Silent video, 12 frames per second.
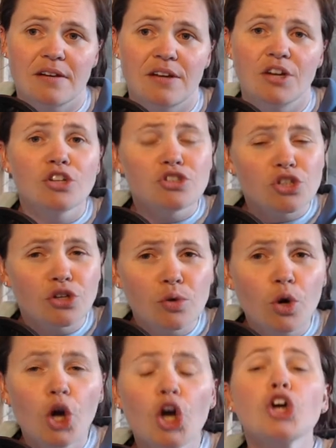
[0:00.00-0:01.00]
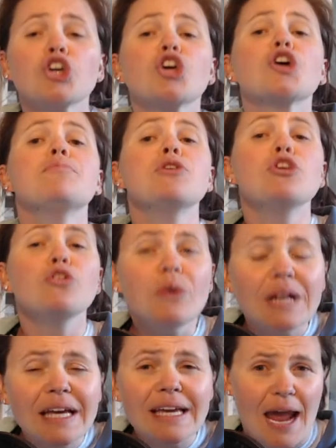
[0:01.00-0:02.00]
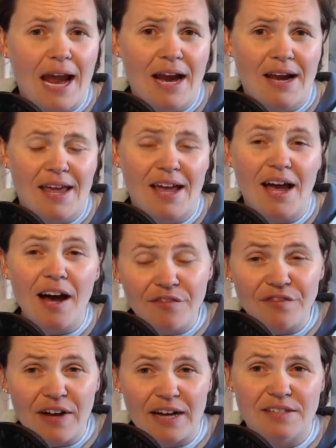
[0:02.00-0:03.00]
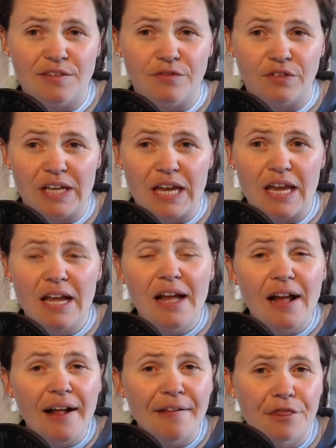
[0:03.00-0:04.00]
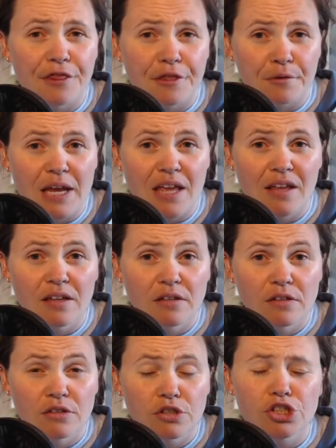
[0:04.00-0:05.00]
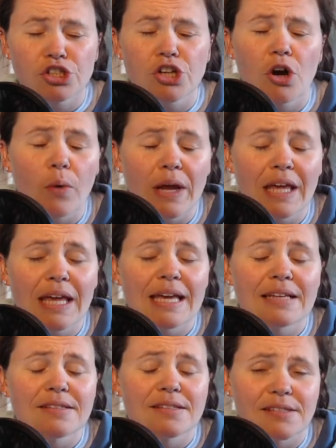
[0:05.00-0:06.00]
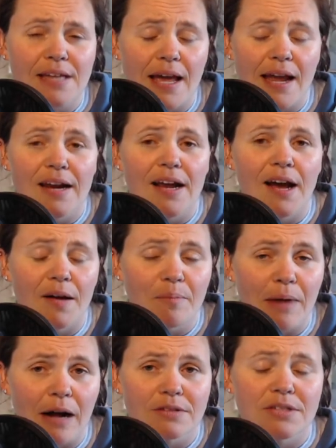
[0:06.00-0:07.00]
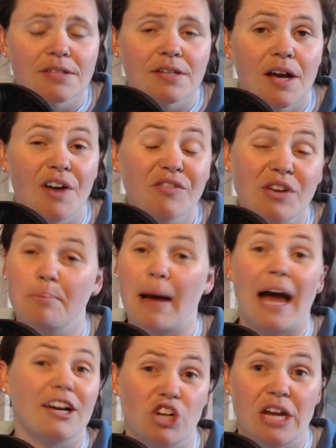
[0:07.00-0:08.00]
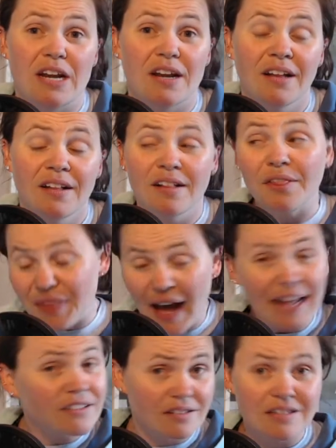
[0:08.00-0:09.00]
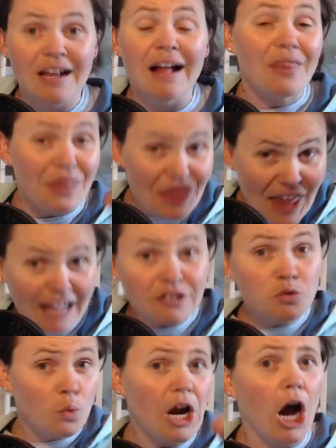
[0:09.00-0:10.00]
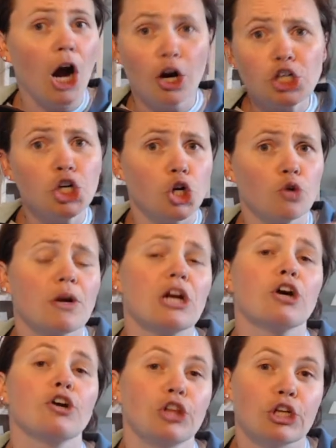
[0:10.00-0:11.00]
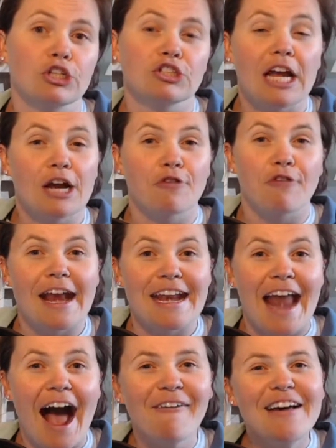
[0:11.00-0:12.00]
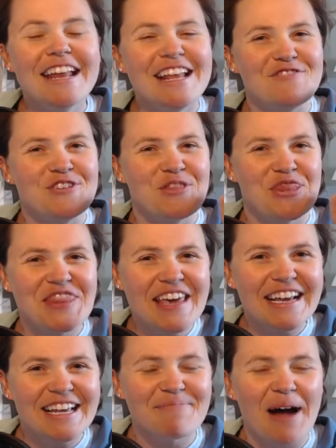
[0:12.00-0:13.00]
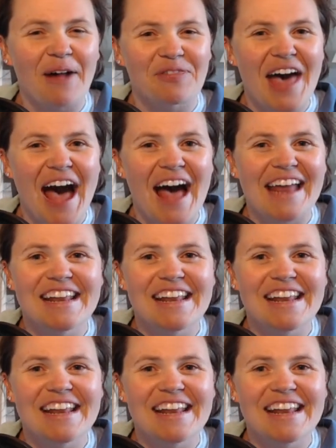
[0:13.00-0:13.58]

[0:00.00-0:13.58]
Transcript: 2, communicating effectively. And 3, showing insane amounts of compassion. That's what our career looks like right now. And if you think about that,